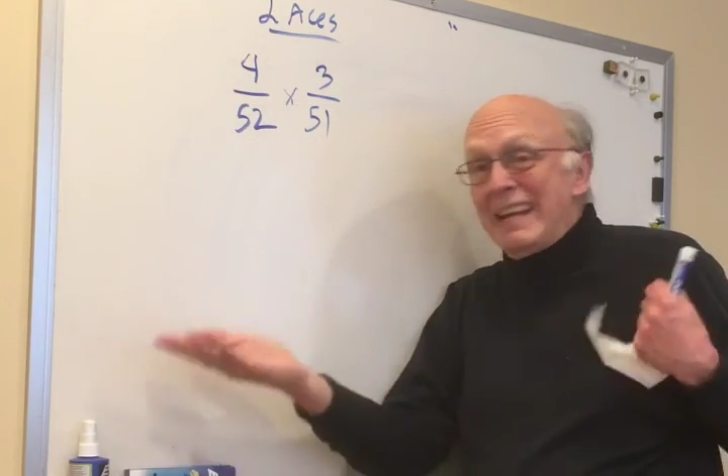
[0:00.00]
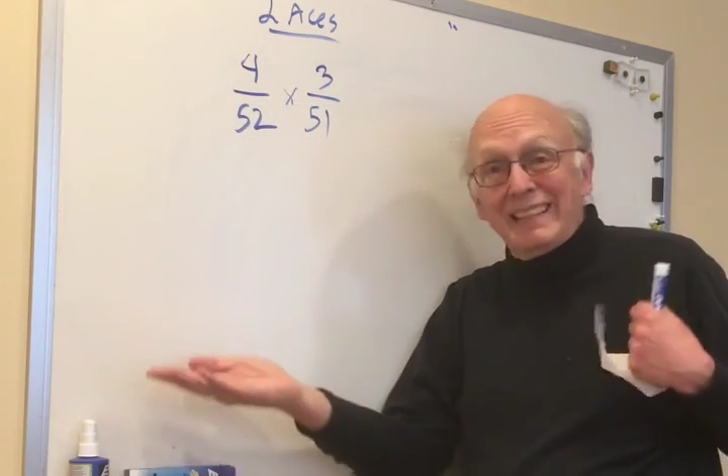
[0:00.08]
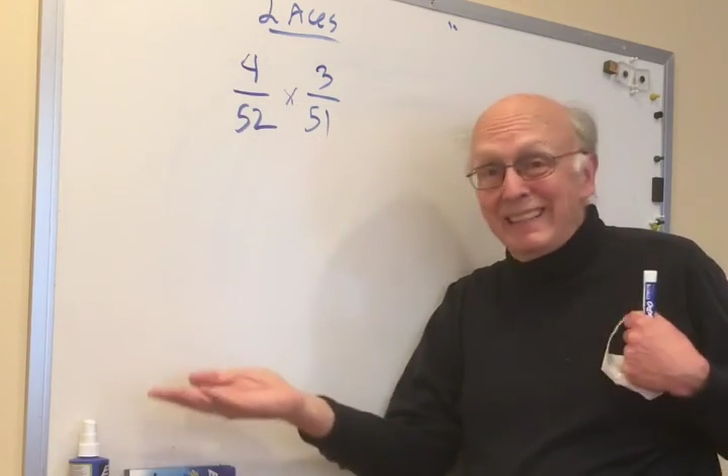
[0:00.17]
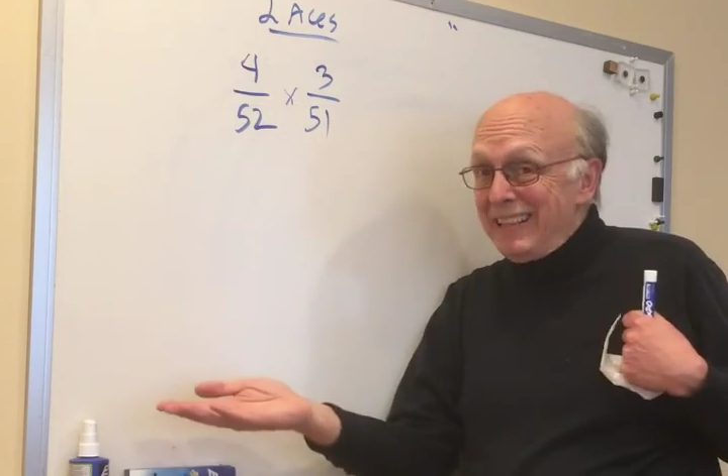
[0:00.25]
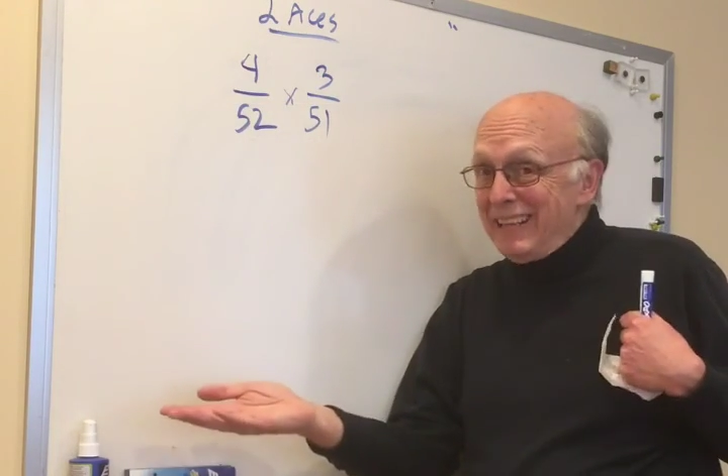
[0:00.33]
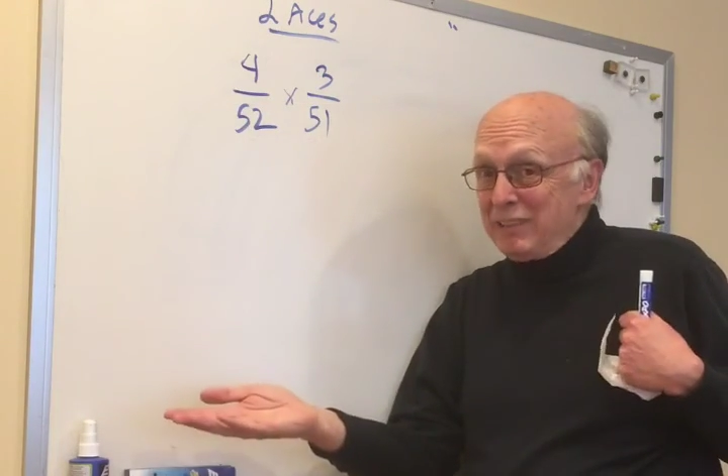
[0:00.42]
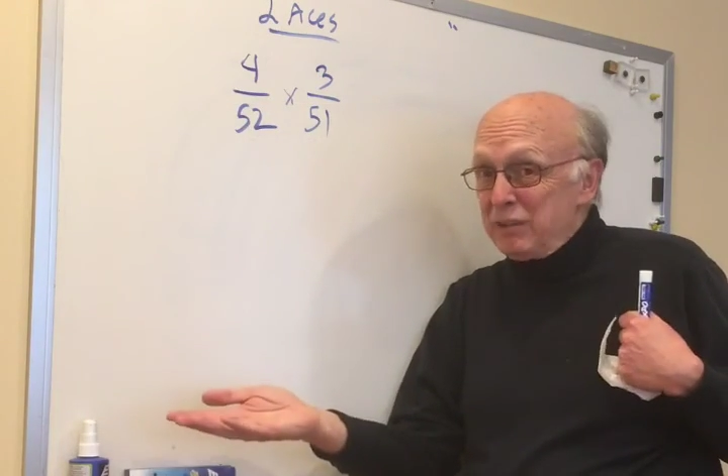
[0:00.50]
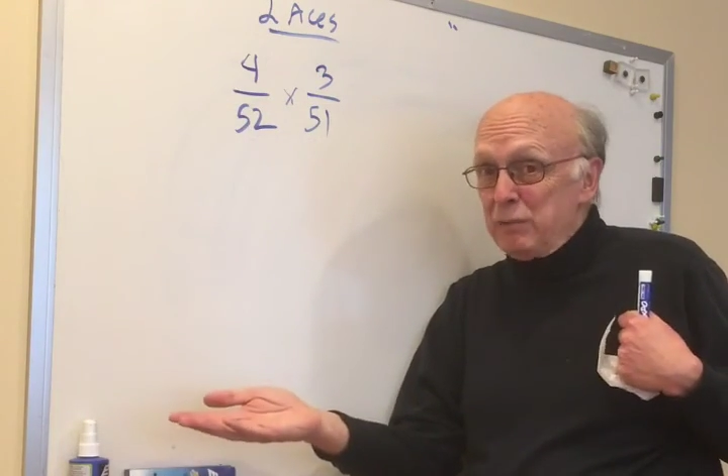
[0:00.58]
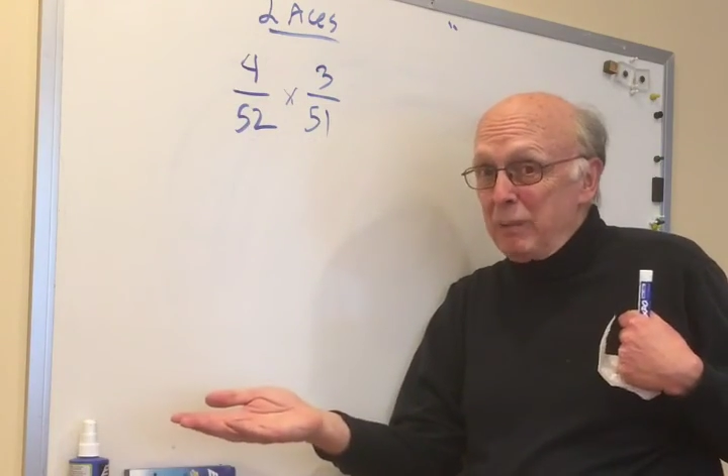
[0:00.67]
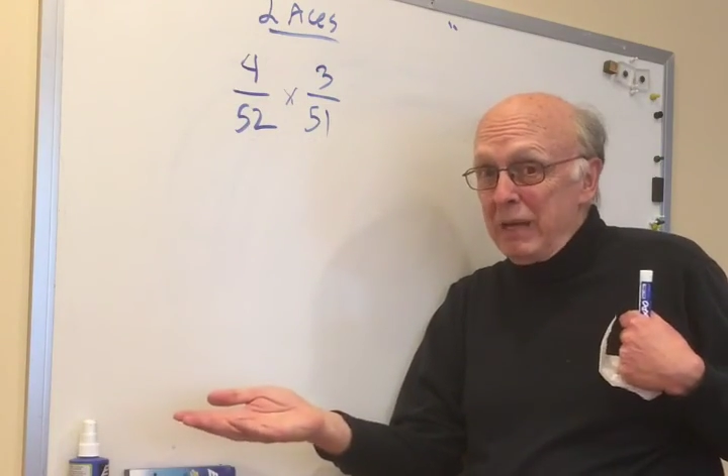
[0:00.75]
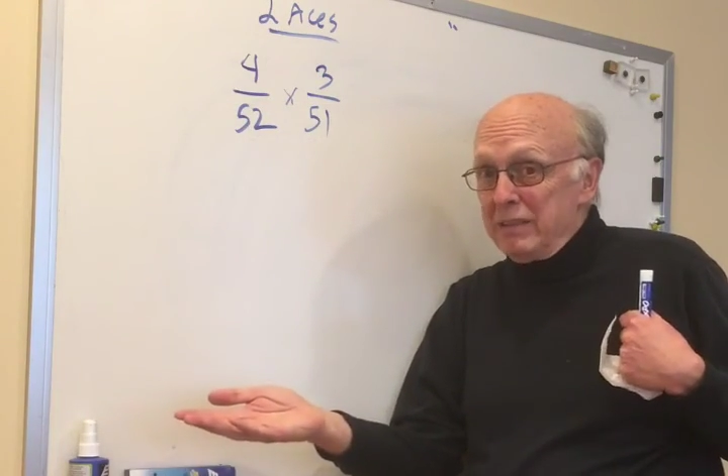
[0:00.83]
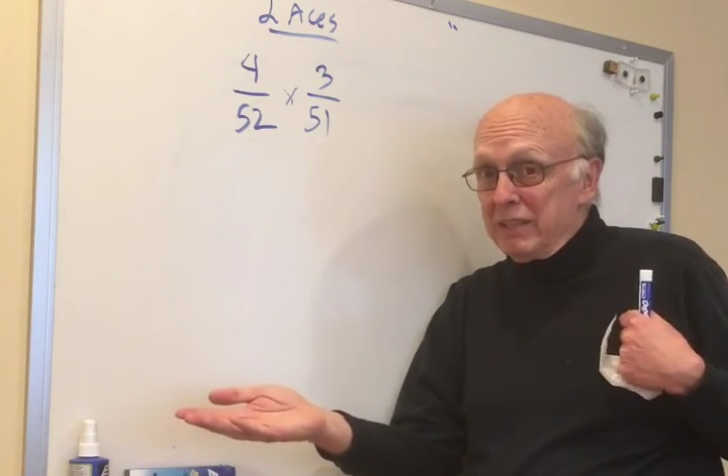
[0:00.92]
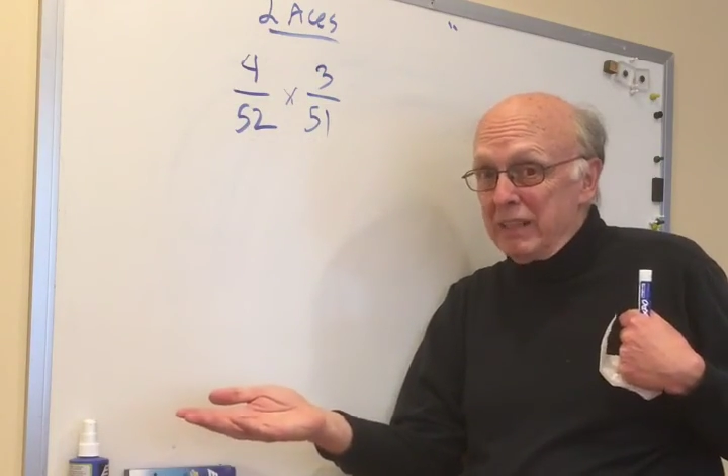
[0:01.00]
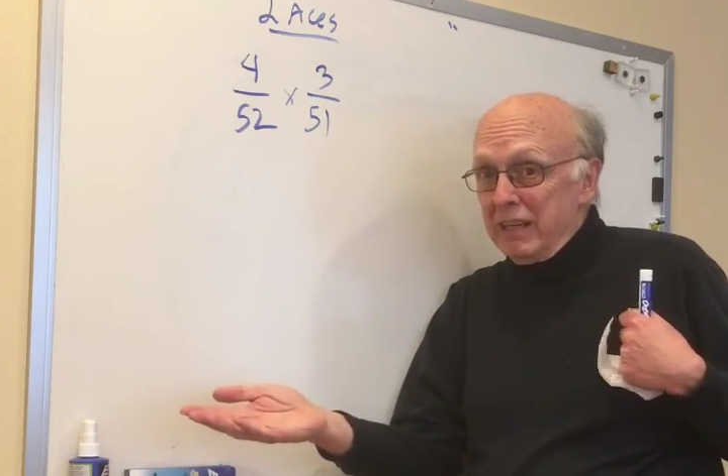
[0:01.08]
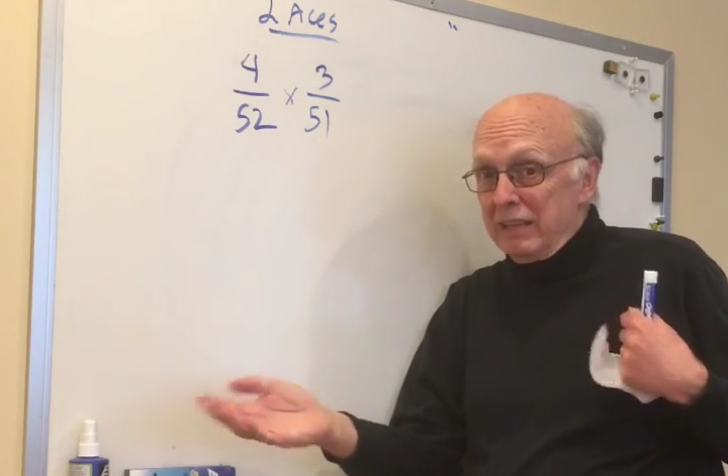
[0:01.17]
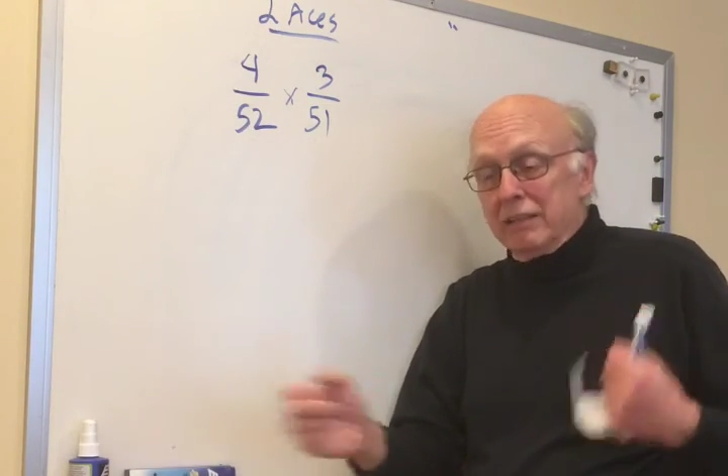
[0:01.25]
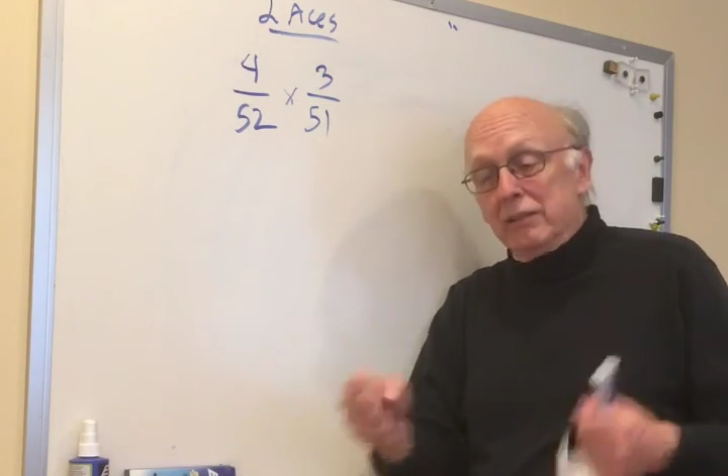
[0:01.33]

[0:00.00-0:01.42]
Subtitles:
get the ace of spades again.